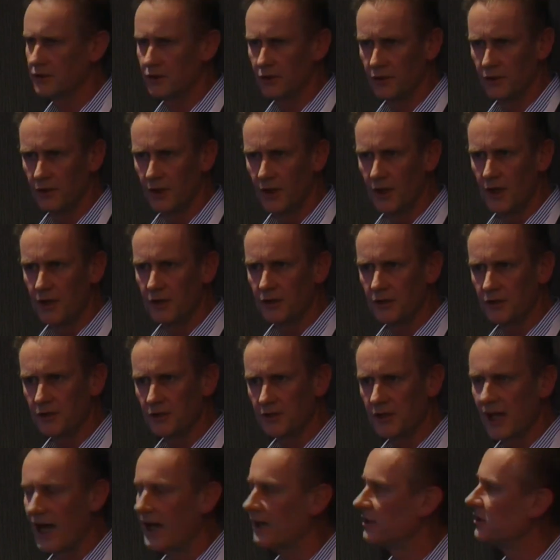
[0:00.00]
to
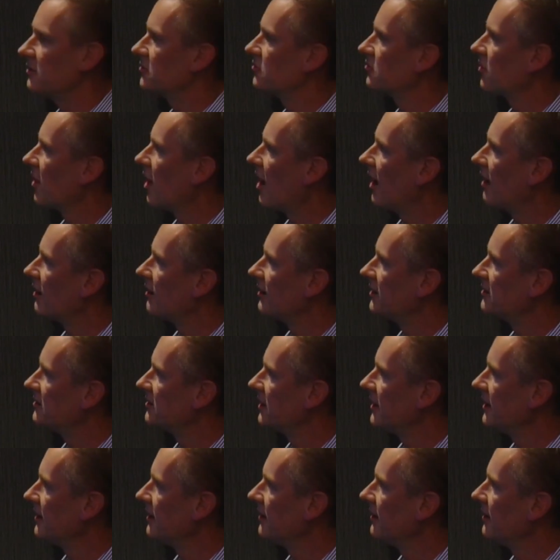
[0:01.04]
start to trial this
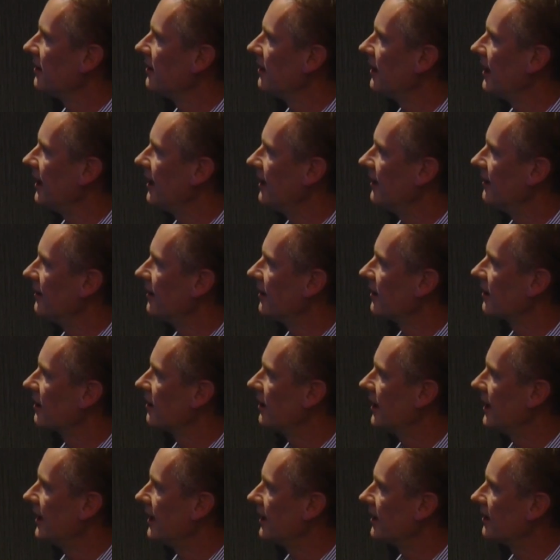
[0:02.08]
in the
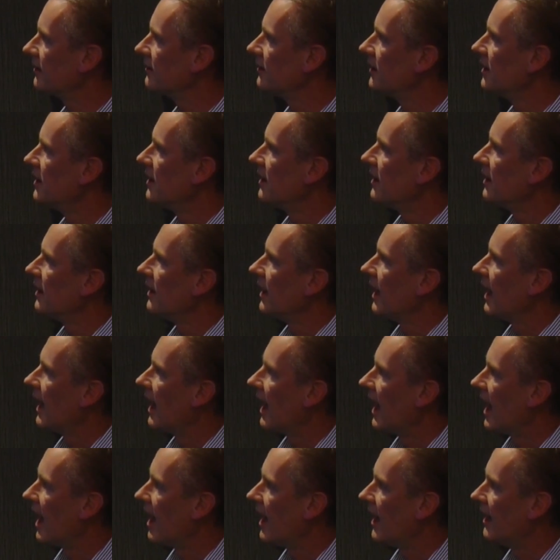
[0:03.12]
clinic.
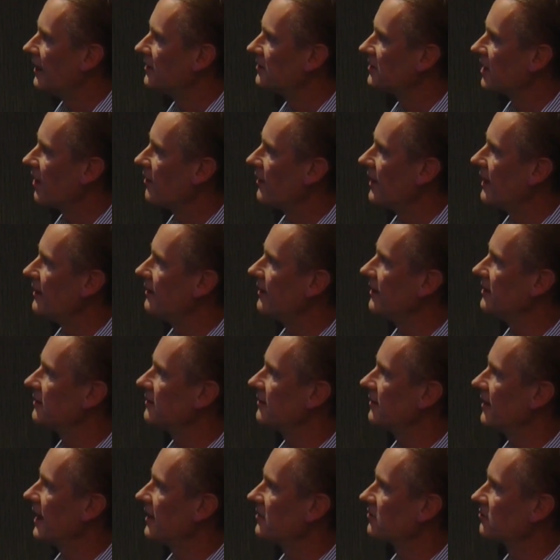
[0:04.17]
And so
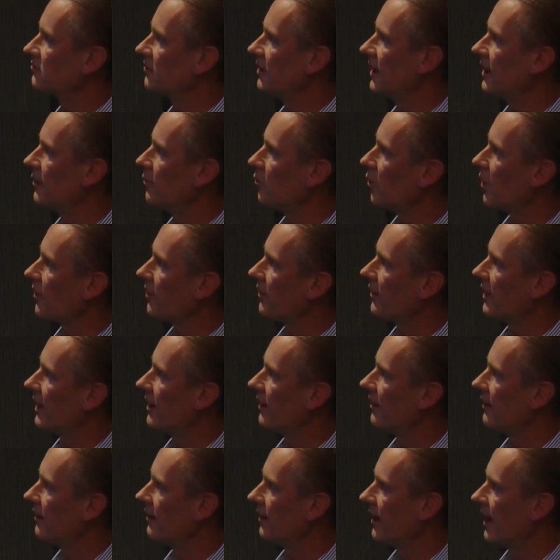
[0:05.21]
that's really what
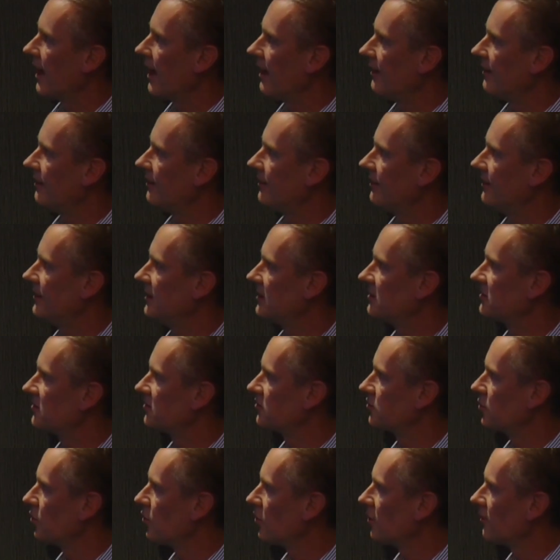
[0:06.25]
this
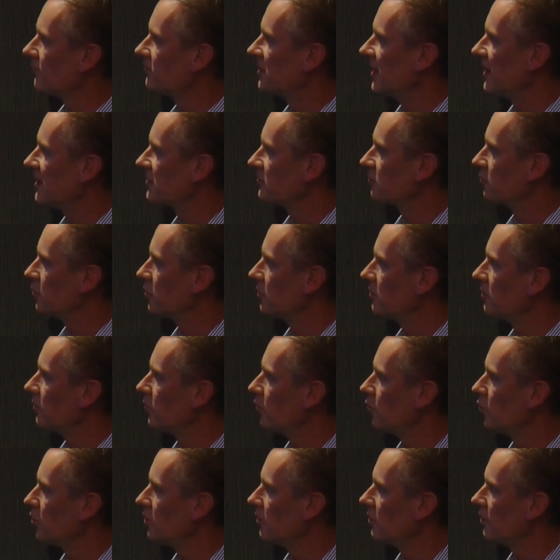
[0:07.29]
sort of test
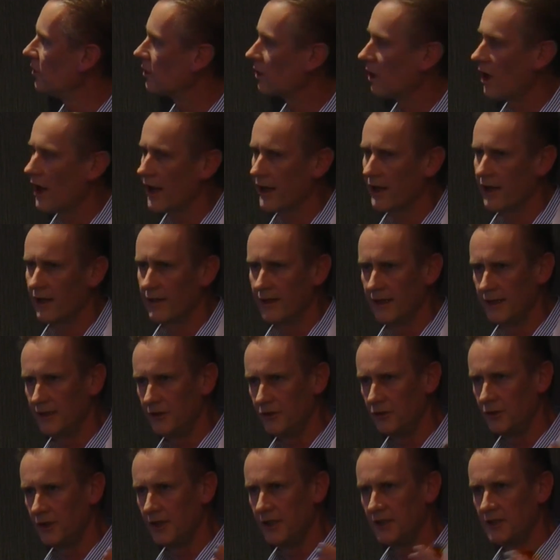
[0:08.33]
would look like. I think
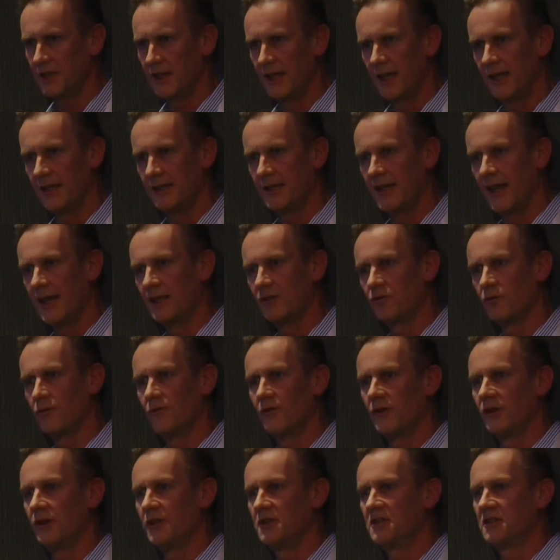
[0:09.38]
you need to get it down to a
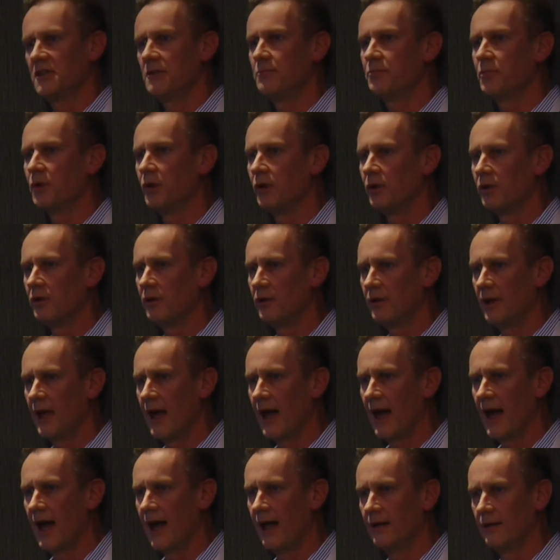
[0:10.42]
very simple
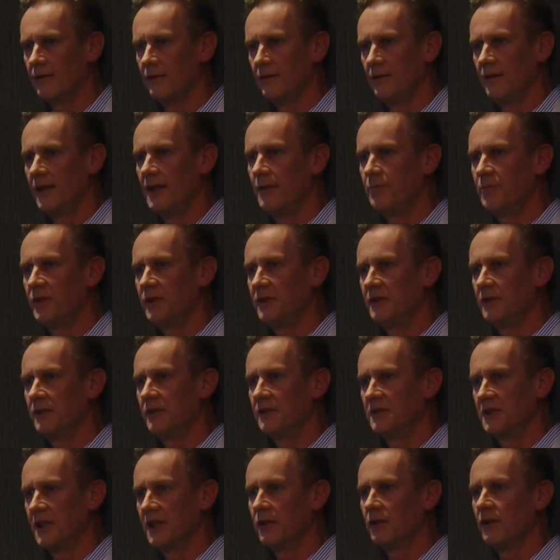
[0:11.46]

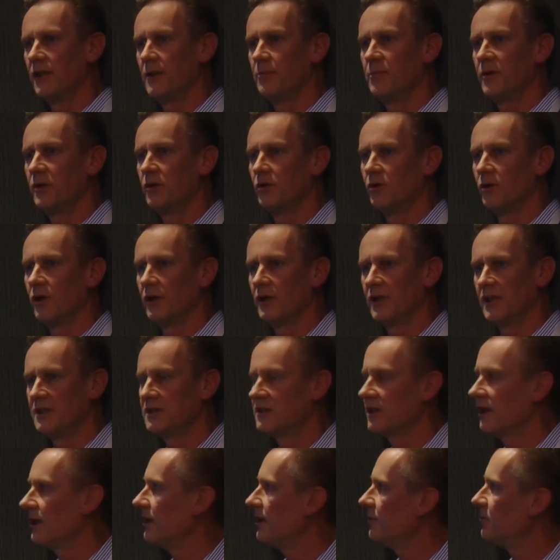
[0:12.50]
single lipid, or at
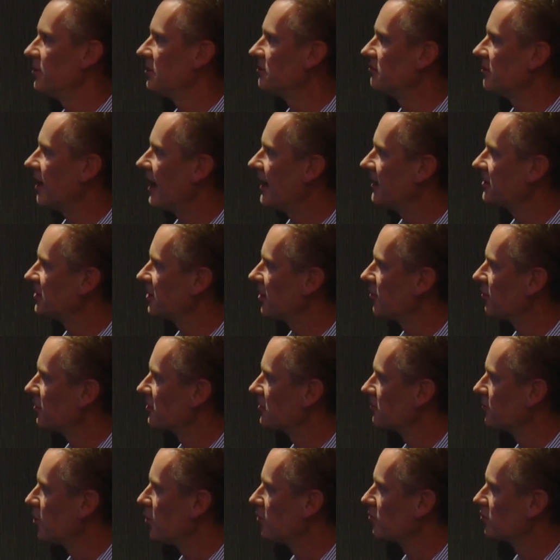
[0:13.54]
least a lipid ratio, a
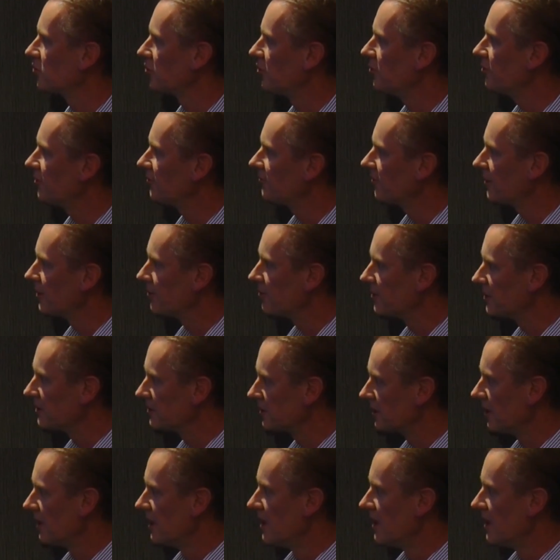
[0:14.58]
small group of lipids.